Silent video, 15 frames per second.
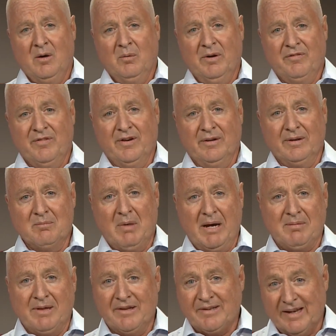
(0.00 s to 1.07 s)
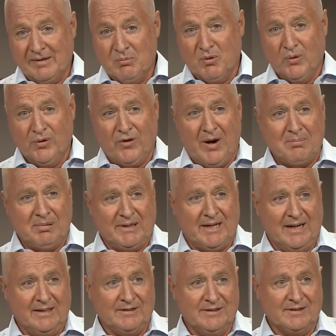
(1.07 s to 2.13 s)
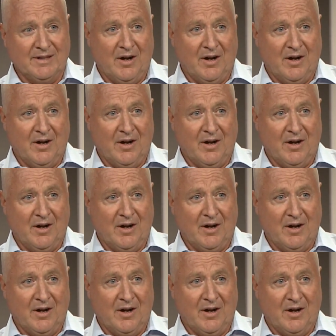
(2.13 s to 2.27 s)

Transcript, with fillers: we felt that maybe this has broader application.